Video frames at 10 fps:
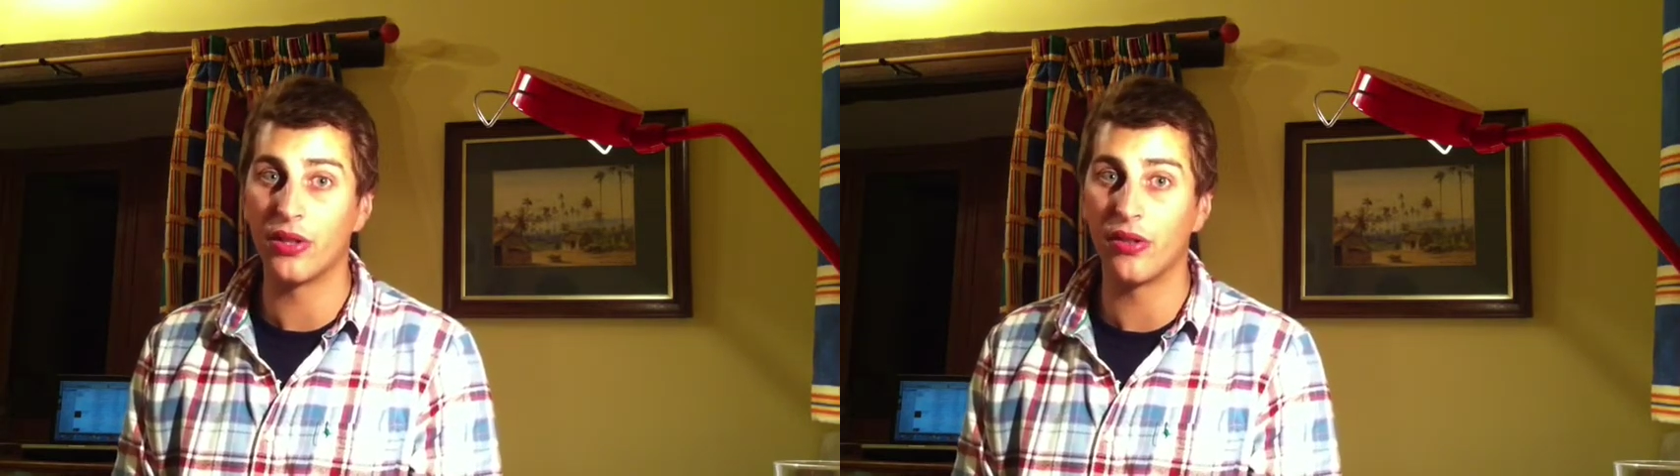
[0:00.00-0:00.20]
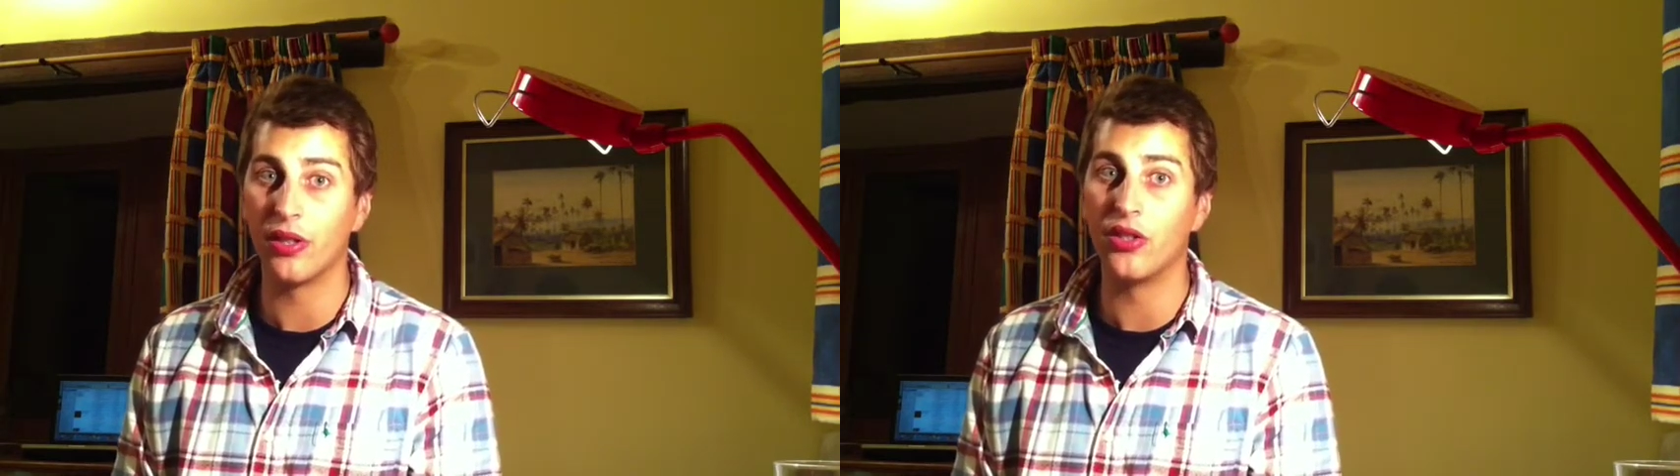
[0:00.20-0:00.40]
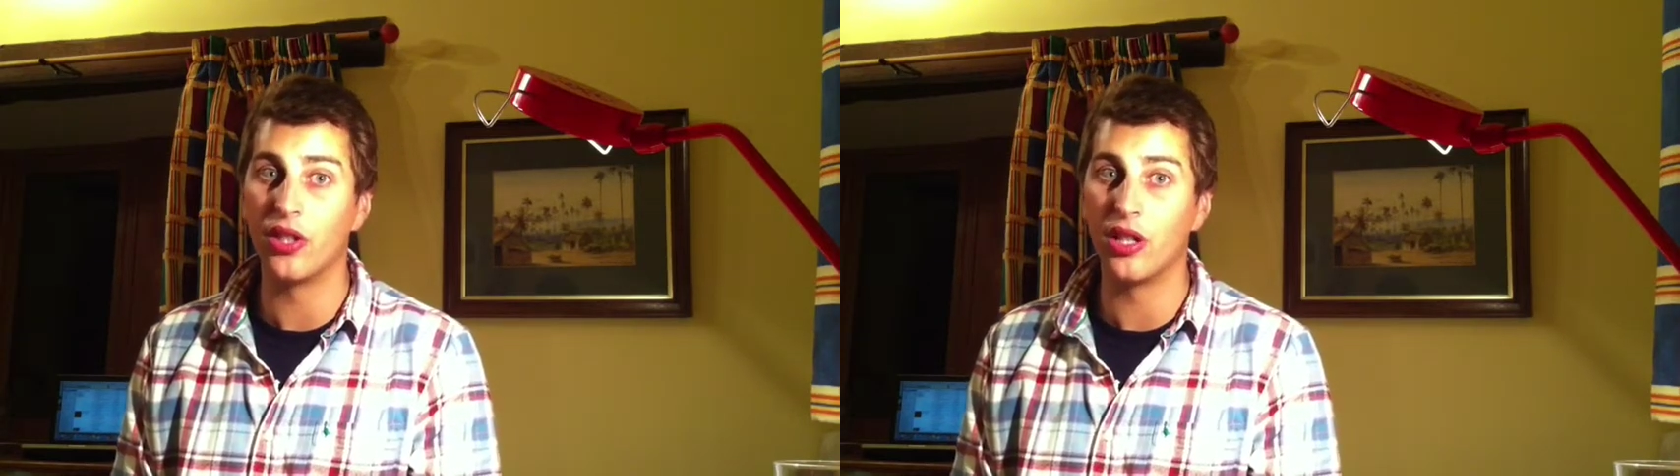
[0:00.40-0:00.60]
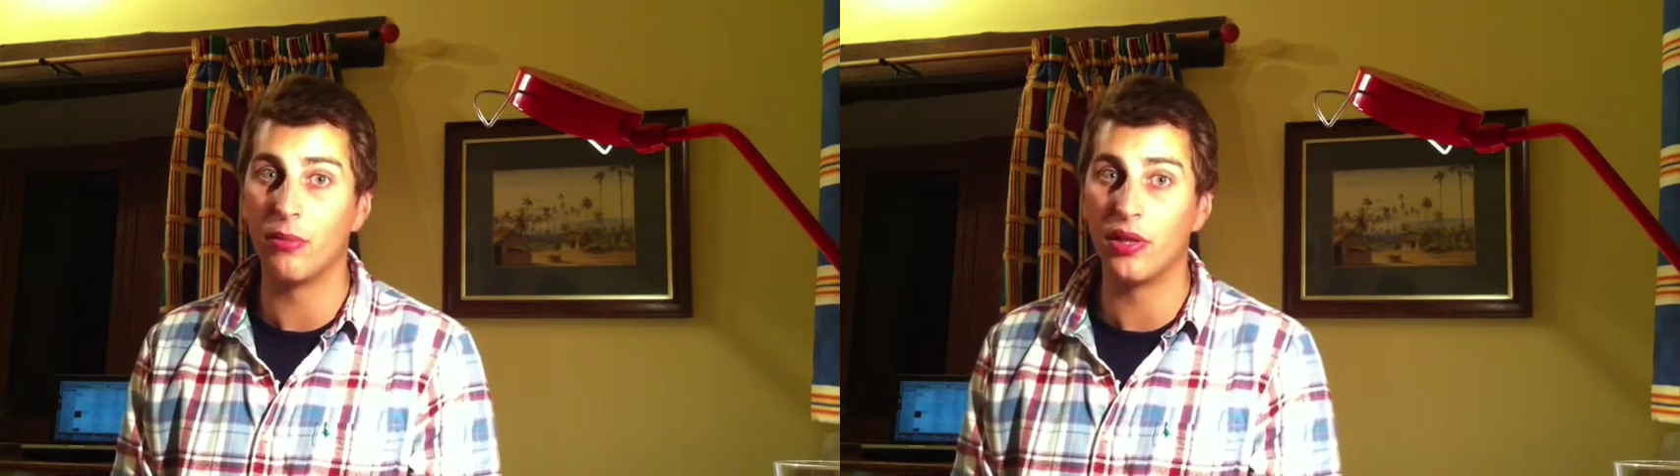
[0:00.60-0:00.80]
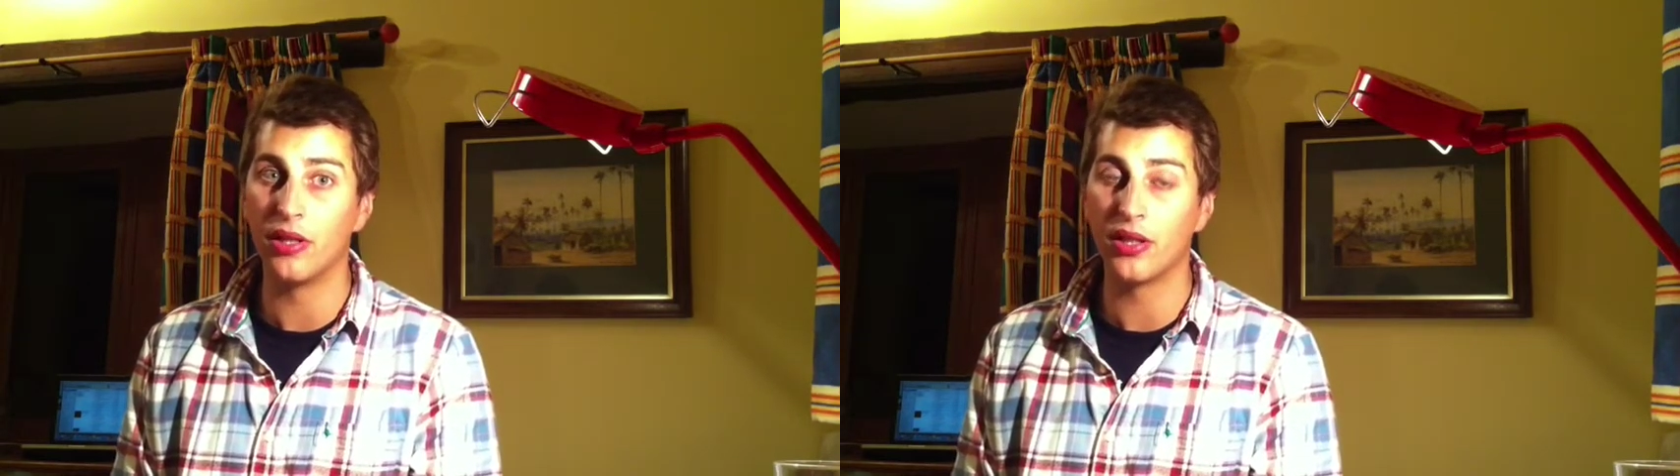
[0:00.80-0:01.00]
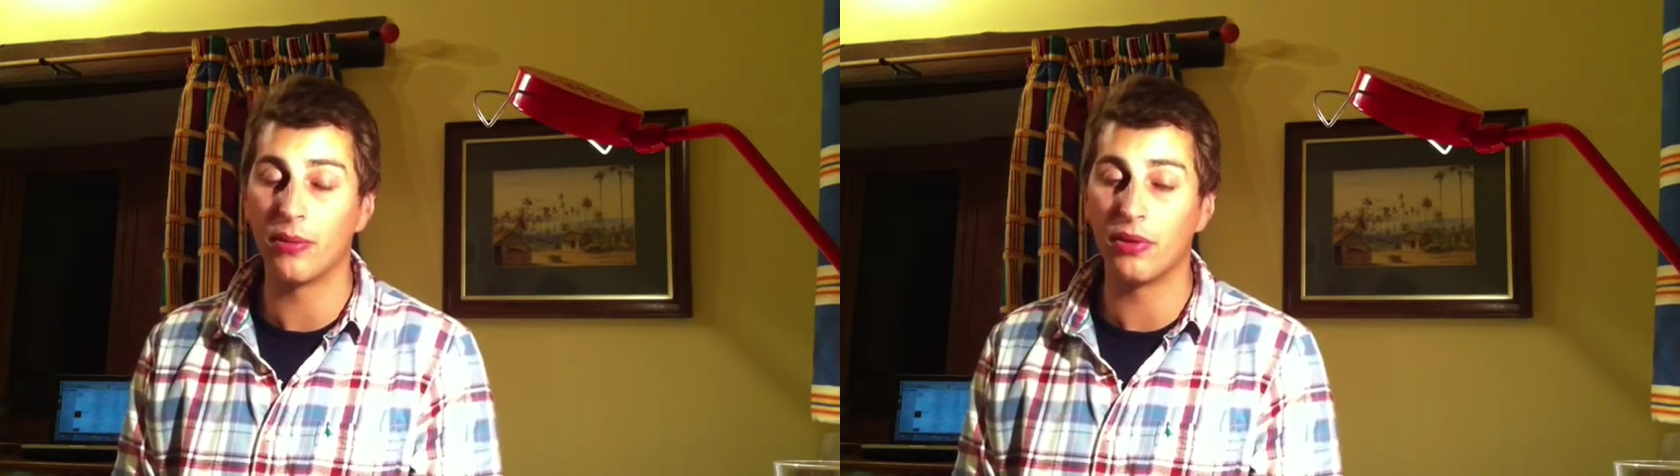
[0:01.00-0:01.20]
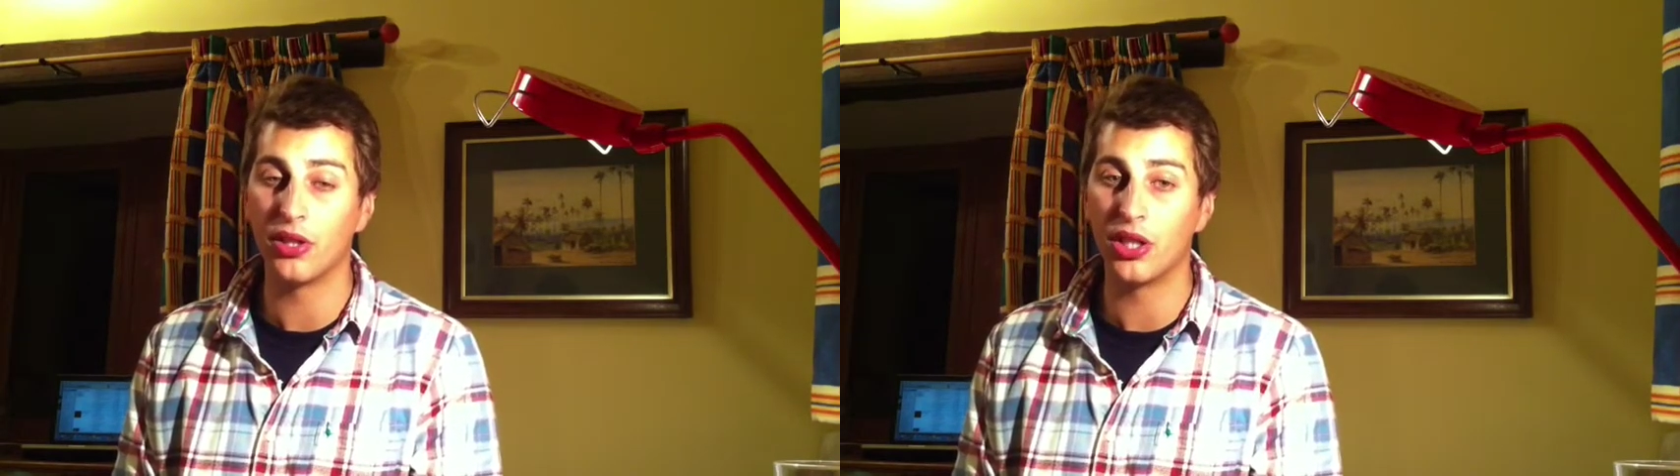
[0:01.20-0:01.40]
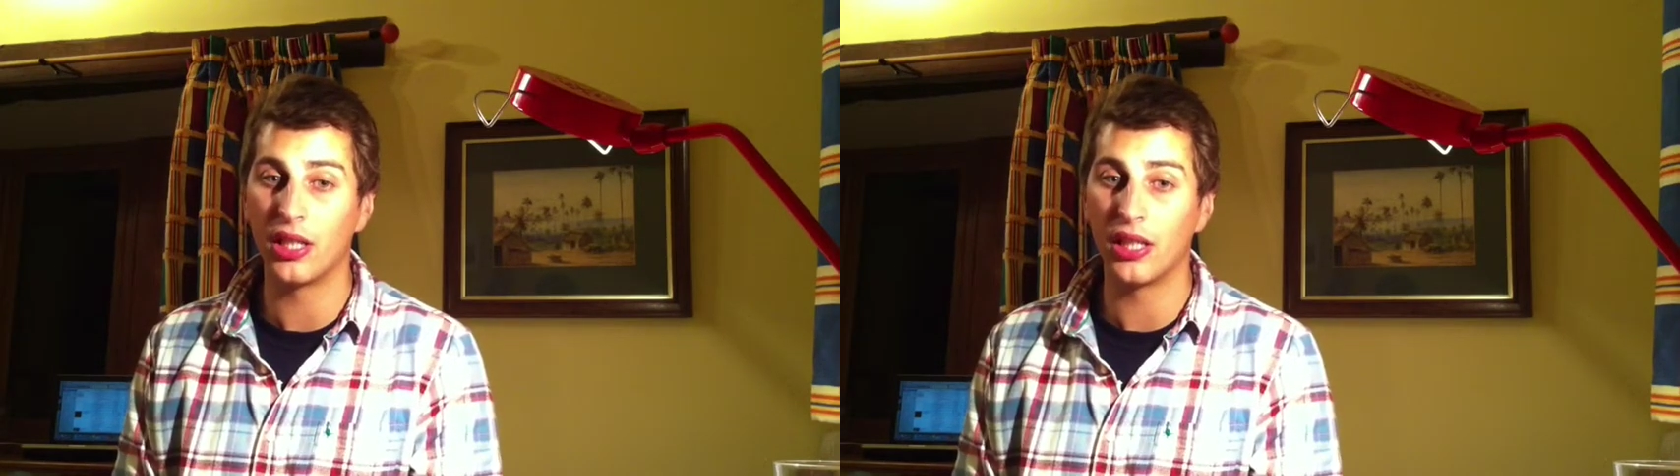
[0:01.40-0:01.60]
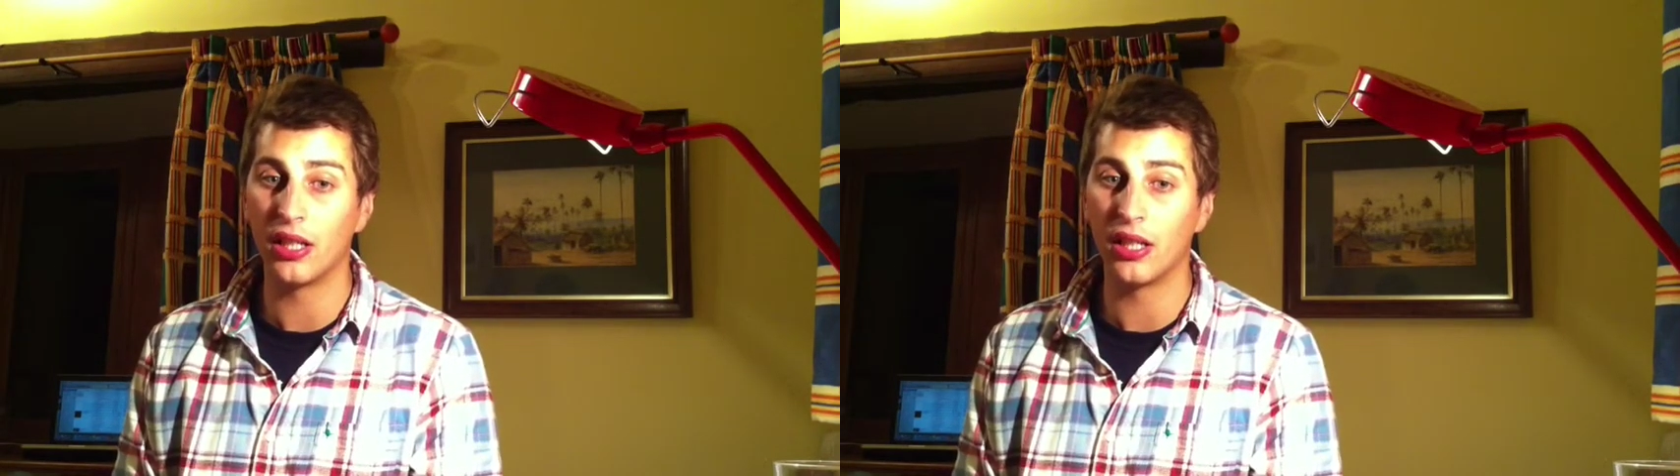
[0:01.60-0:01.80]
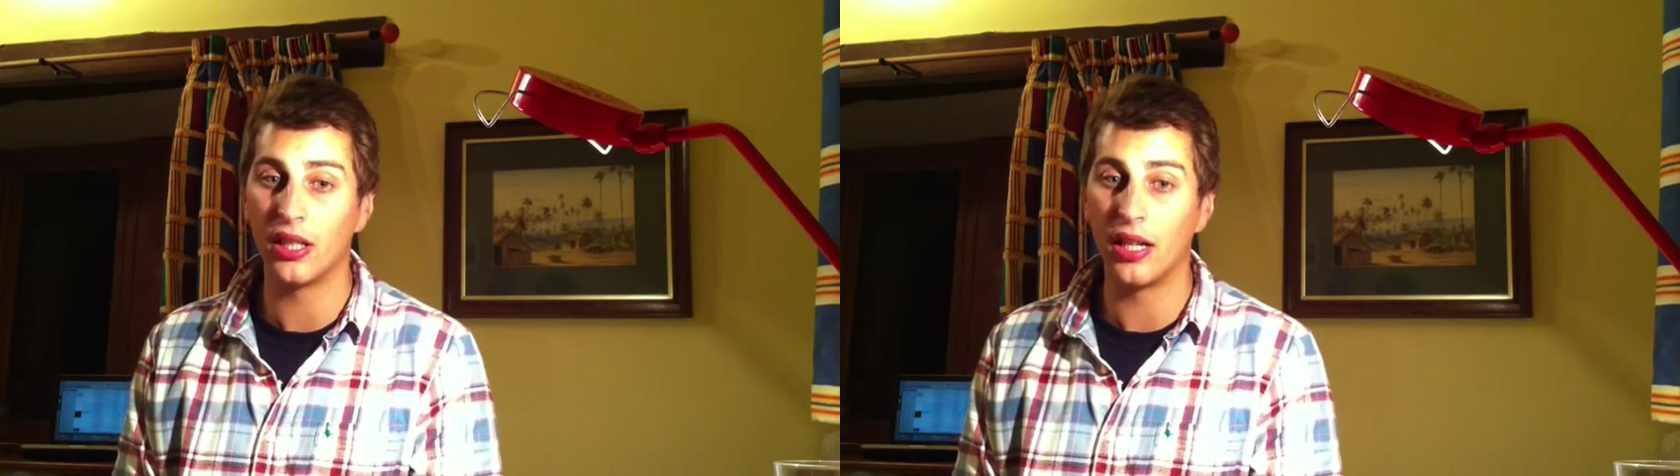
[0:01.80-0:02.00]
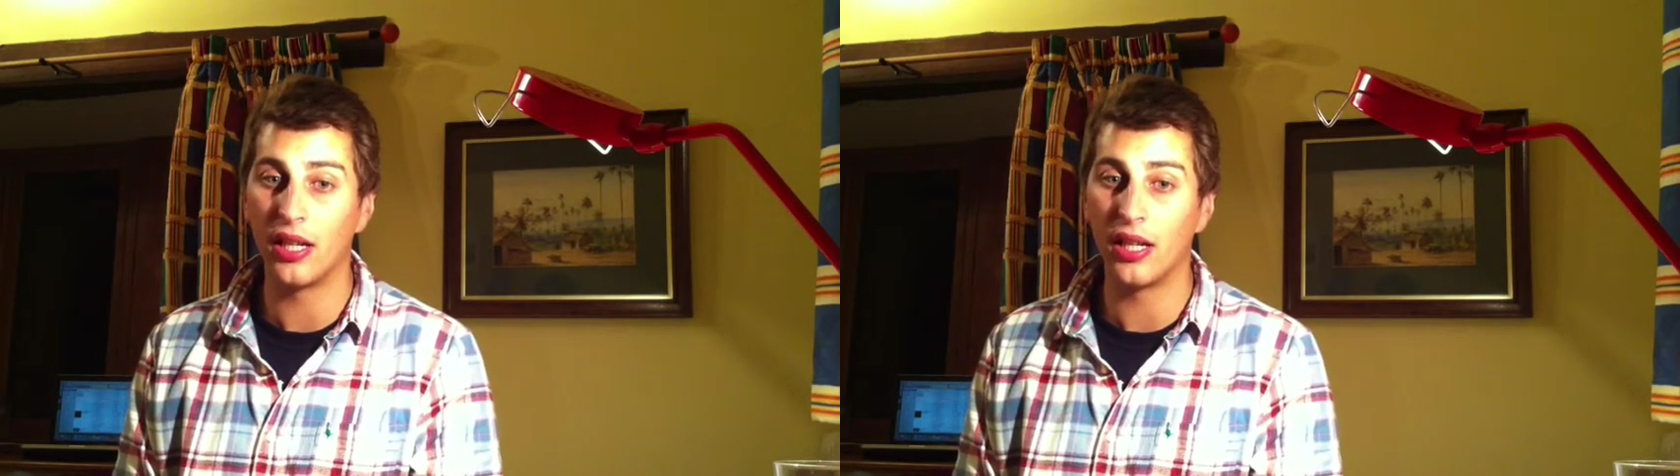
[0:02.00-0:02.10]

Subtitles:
sort of the German submachine gun